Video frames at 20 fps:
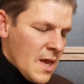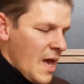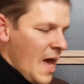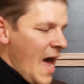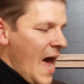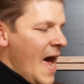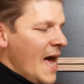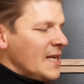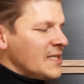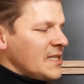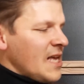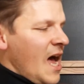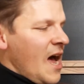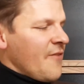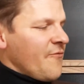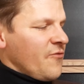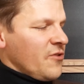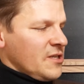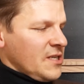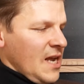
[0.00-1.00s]
As
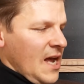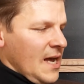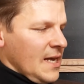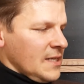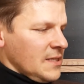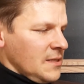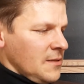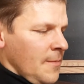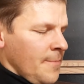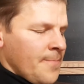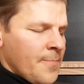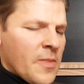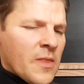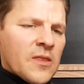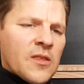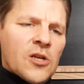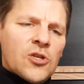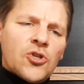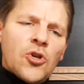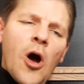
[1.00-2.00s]
advertised,
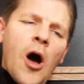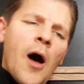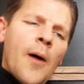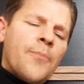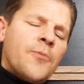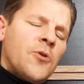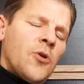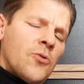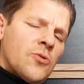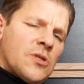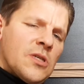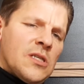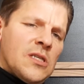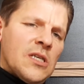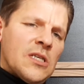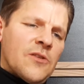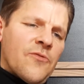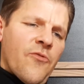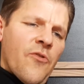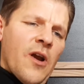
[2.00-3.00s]
the top notes in
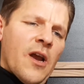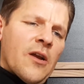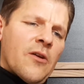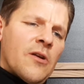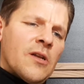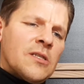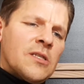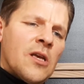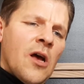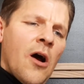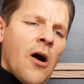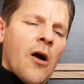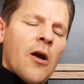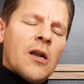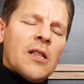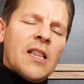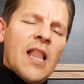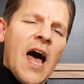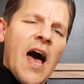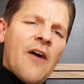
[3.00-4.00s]
this fragrance
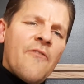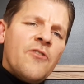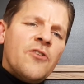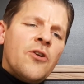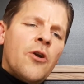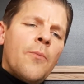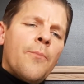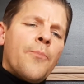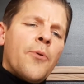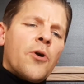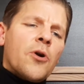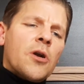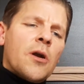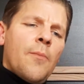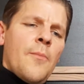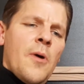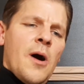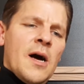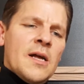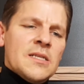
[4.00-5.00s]
are lavender,
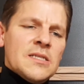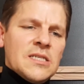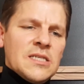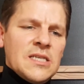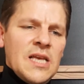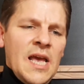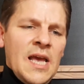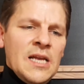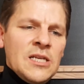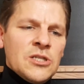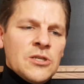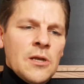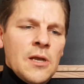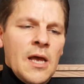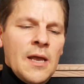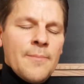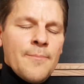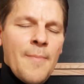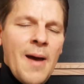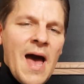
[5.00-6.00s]
bergamot, sage,
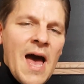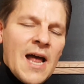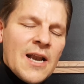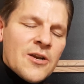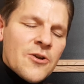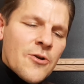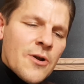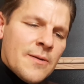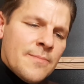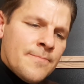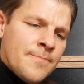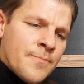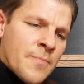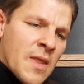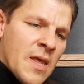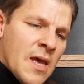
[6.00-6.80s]
and mandarin.